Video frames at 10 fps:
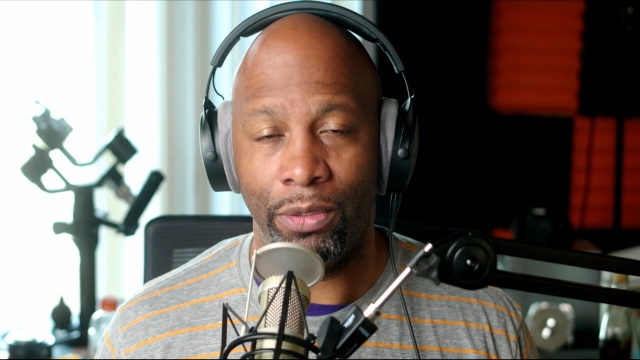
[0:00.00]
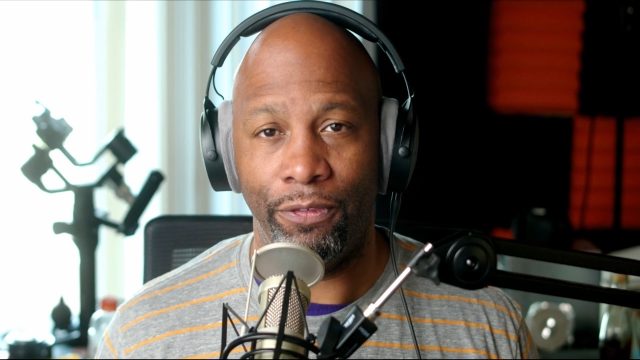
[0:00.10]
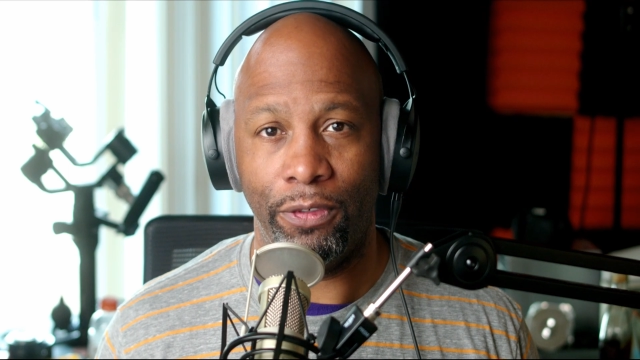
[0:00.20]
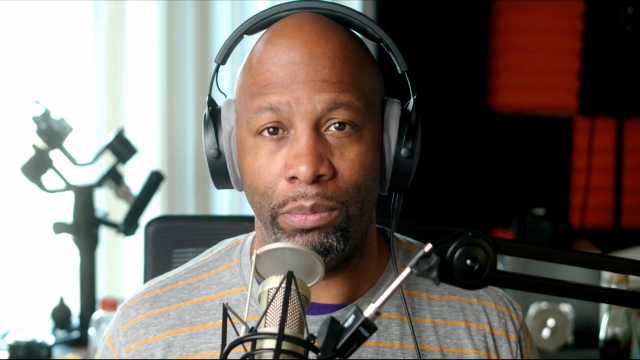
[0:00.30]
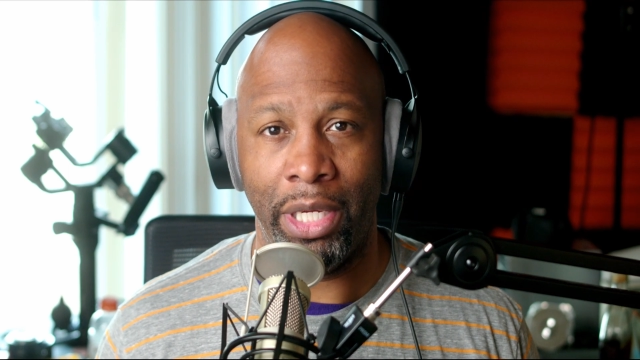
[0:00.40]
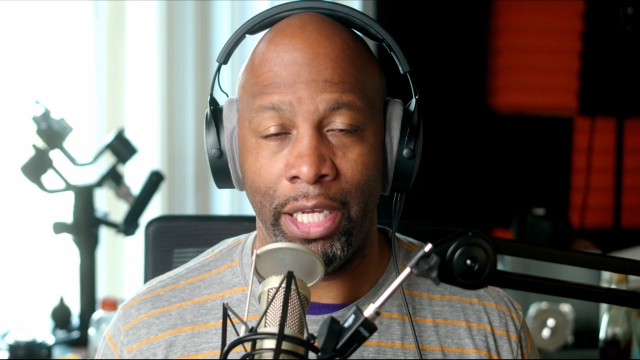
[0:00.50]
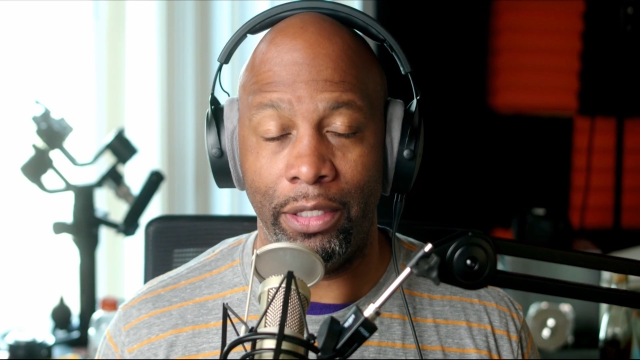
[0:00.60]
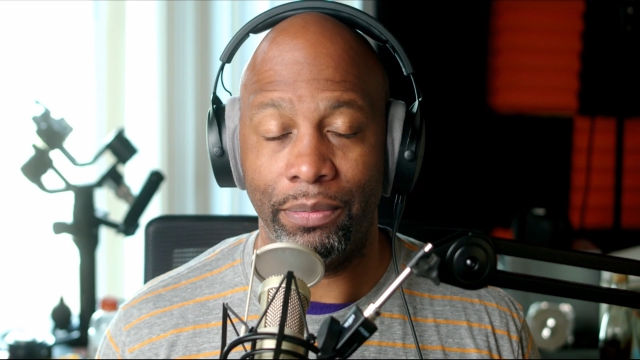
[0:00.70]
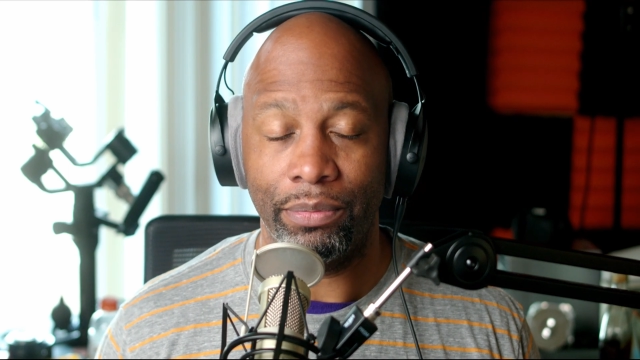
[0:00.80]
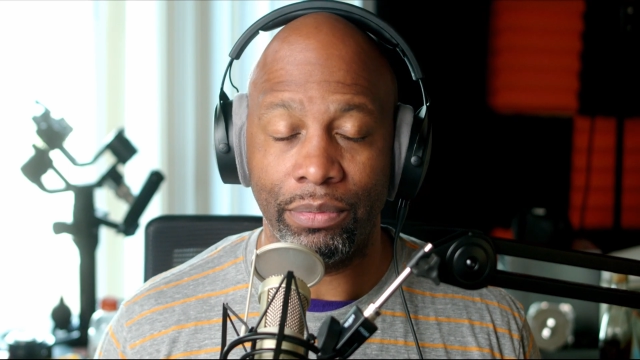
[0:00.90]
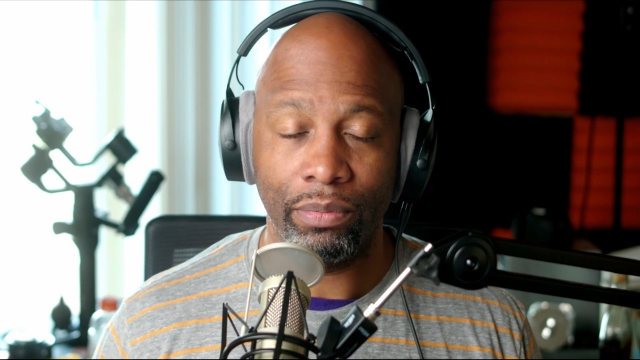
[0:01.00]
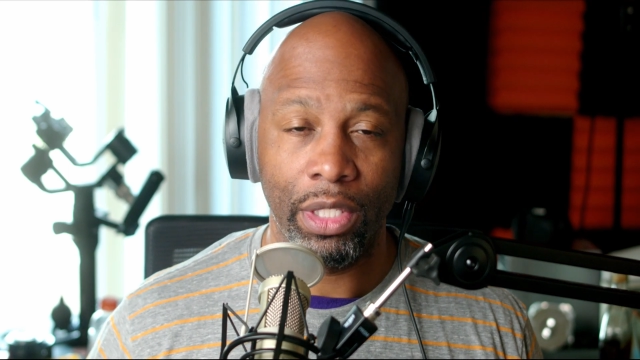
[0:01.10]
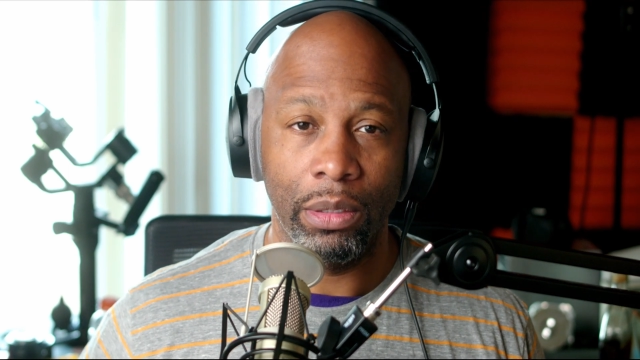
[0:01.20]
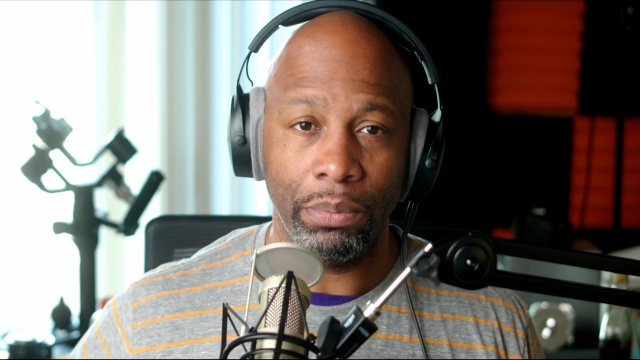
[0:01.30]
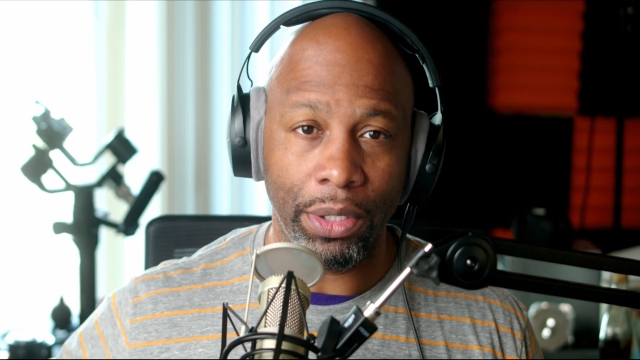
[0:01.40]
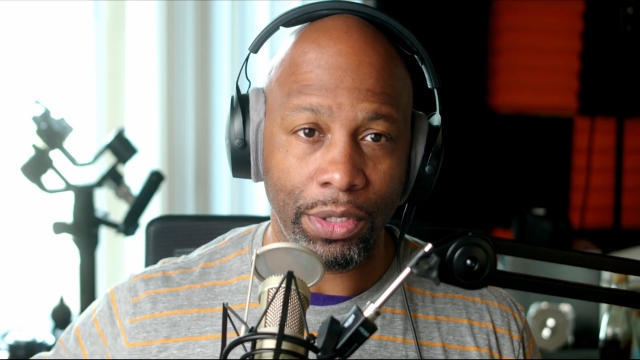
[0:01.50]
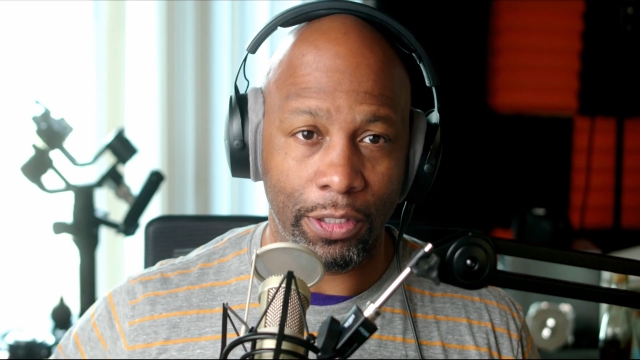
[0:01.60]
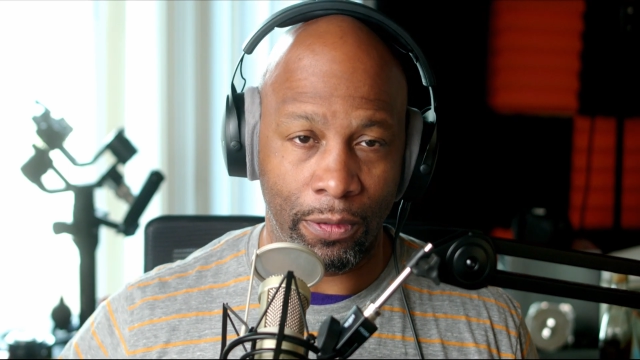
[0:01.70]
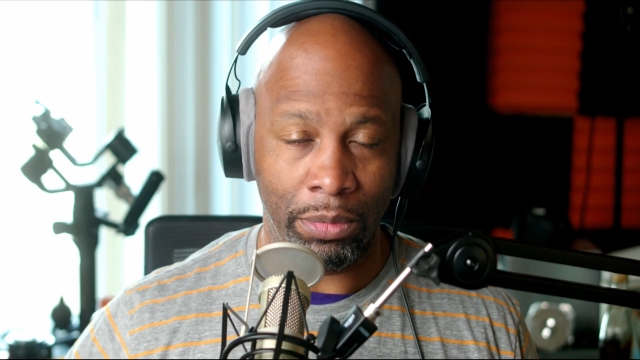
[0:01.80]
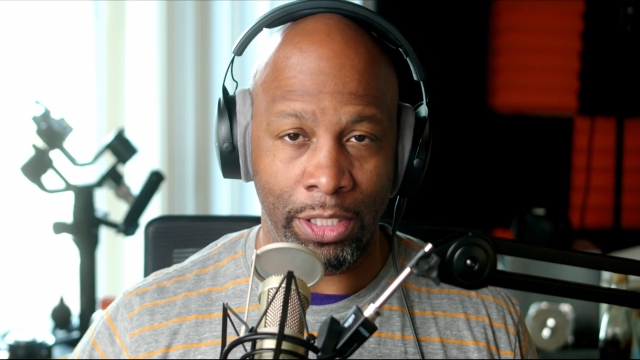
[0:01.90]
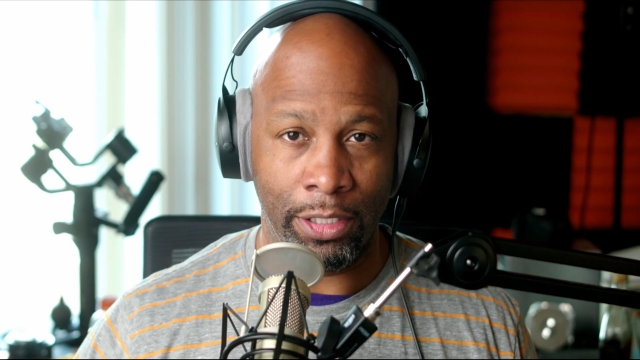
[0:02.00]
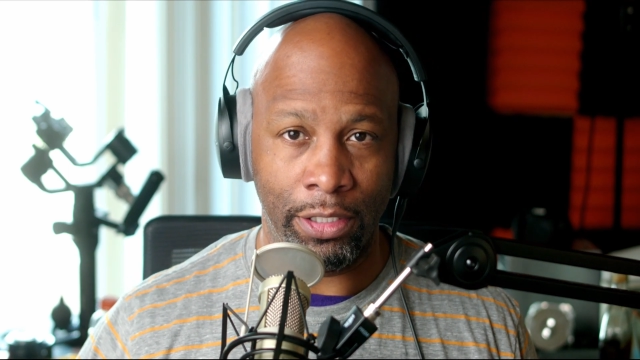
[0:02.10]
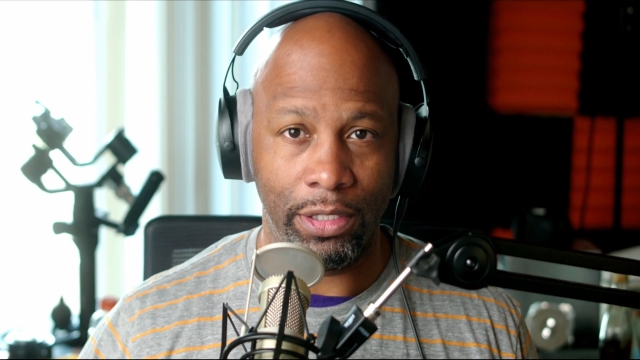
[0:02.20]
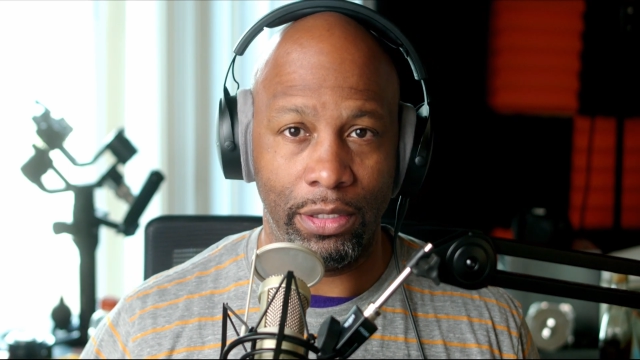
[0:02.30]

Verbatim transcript: for my personal business.